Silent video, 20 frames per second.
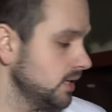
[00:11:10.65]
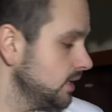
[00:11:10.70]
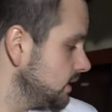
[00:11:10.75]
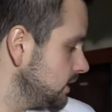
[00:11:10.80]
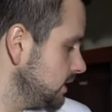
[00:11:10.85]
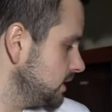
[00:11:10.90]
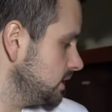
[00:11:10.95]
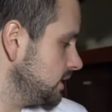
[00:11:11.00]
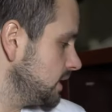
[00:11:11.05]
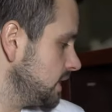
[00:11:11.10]

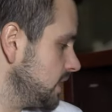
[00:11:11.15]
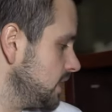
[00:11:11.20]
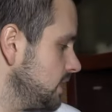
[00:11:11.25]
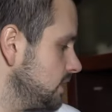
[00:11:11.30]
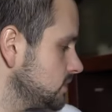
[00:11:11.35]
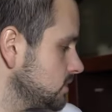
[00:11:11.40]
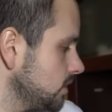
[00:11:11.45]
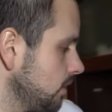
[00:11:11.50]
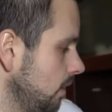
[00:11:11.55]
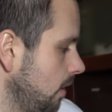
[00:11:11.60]
He
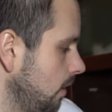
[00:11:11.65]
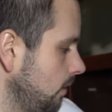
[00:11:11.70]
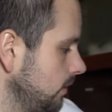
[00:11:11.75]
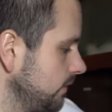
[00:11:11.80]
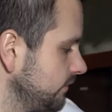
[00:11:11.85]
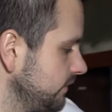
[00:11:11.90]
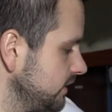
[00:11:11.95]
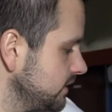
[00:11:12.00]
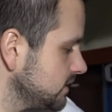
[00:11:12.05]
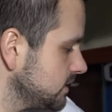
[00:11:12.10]
has all
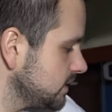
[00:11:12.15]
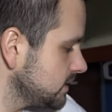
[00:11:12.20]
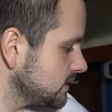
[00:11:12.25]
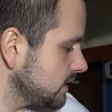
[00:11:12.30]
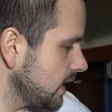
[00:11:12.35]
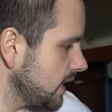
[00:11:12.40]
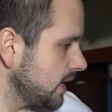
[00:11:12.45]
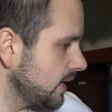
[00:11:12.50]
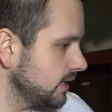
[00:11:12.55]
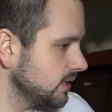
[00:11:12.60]
of these
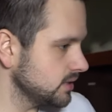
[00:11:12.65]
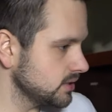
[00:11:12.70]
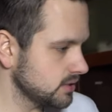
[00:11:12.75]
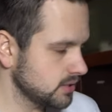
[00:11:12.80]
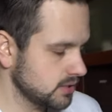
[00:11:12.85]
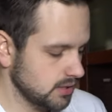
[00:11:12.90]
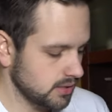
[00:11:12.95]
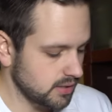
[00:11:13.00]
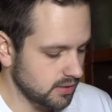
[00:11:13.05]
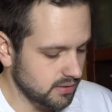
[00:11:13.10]

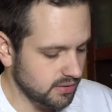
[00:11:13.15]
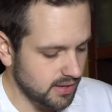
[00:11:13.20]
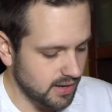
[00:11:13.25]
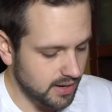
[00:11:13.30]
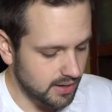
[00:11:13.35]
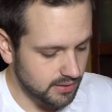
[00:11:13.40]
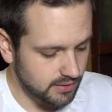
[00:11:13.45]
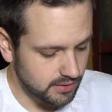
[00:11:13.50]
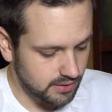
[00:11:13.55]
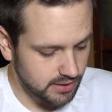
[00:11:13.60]
designs
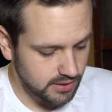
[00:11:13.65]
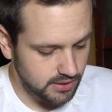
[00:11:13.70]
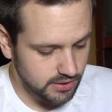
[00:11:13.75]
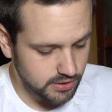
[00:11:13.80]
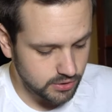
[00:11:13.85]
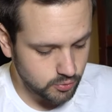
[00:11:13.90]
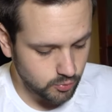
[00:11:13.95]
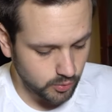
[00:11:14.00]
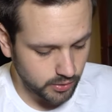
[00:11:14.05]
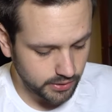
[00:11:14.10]
that he
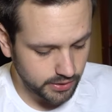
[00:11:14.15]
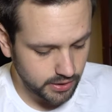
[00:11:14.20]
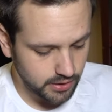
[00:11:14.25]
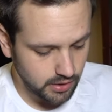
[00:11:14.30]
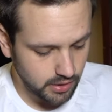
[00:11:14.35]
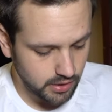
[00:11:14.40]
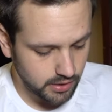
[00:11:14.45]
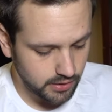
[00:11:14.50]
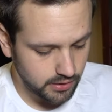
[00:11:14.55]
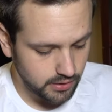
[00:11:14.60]
is working
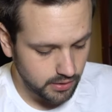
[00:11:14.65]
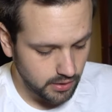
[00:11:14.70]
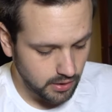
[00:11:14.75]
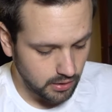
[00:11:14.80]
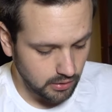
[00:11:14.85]
on